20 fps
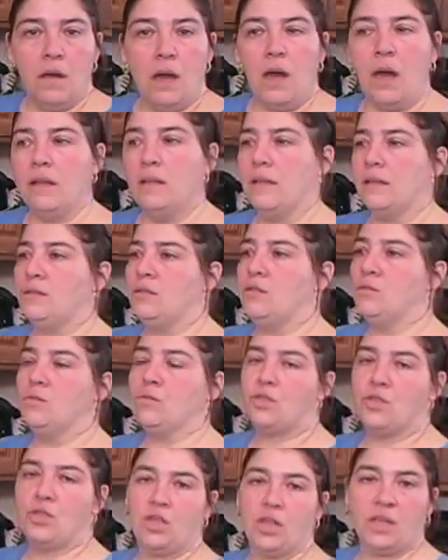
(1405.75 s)
I like to
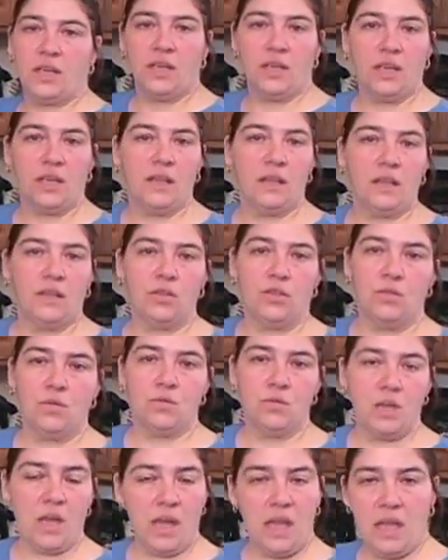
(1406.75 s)
use chicken, I like to
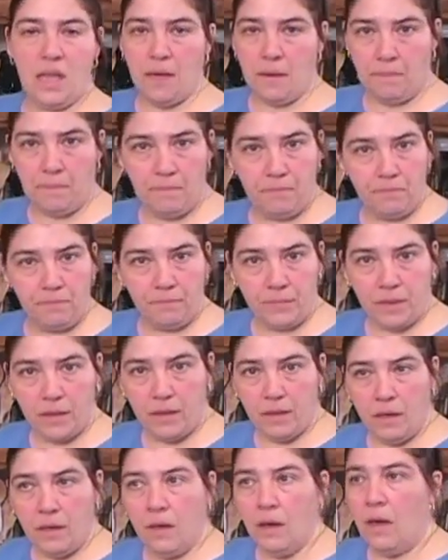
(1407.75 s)
use ham.
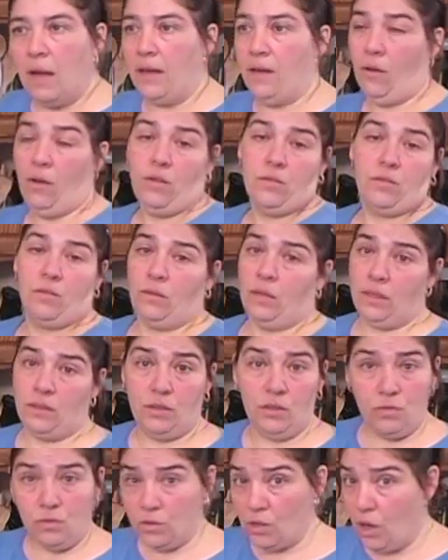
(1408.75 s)
I also like
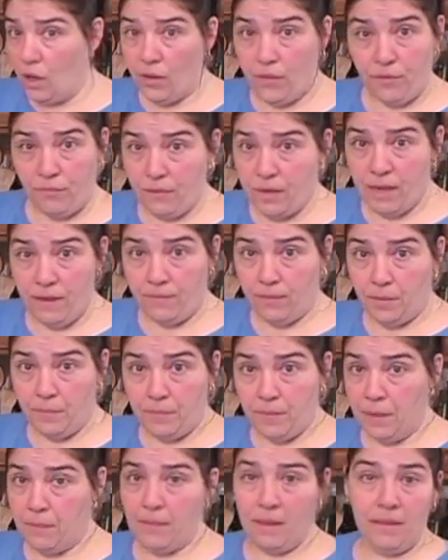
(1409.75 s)
to use all 3 of
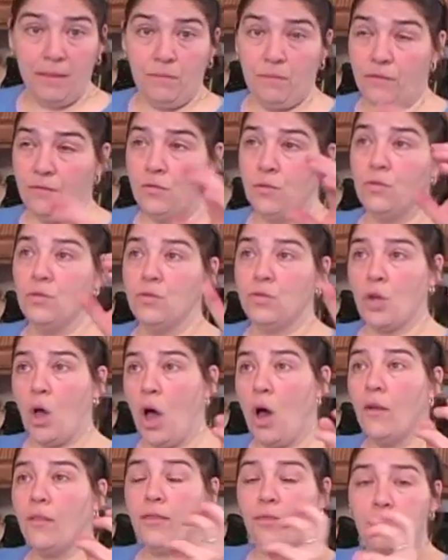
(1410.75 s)
them. If you use
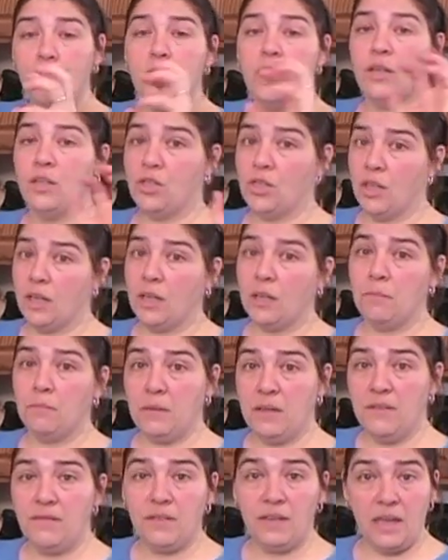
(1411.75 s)
all 3, chicken,
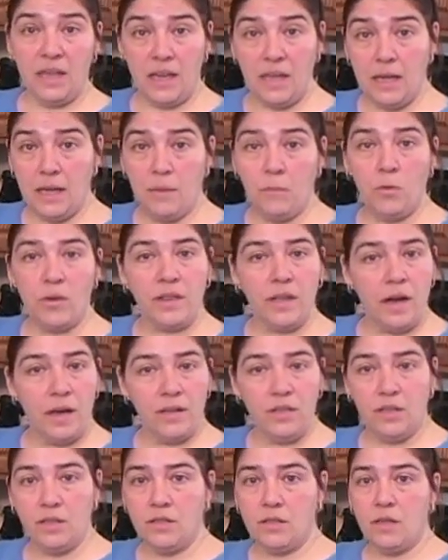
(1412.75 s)
beef, and ham with
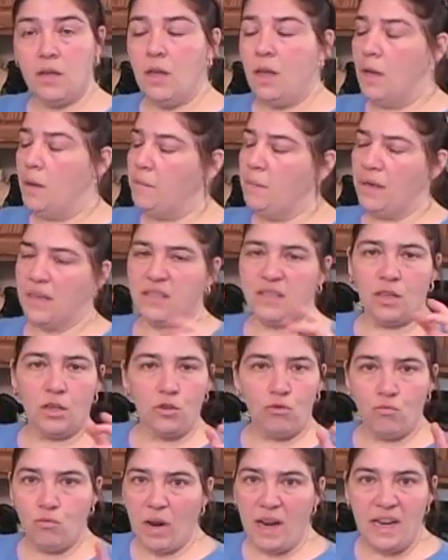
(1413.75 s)
onions, makes a
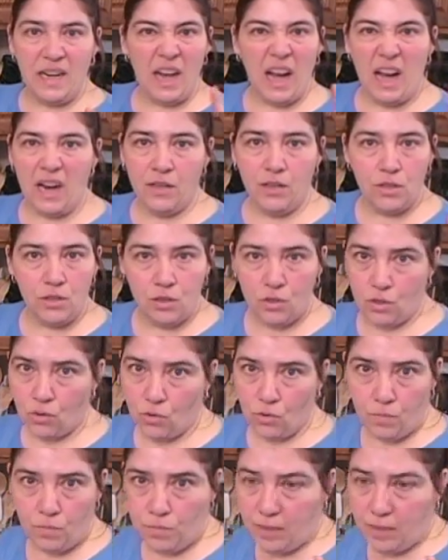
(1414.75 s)
great onion soup.